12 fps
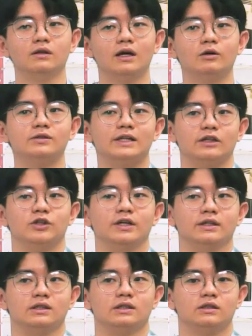I would
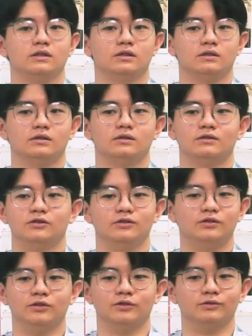suggest,
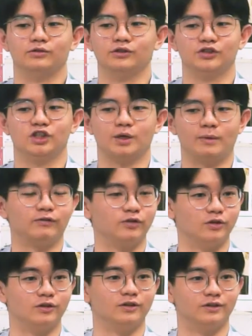you know, just jump off
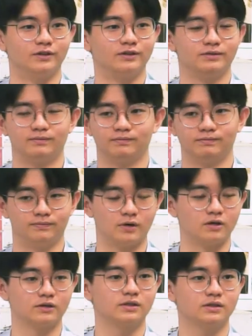your
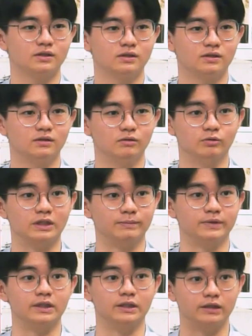box, do
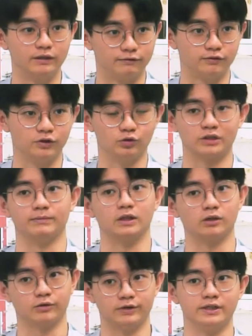something different, do something
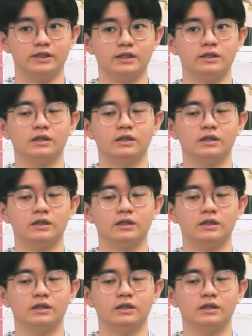crazy.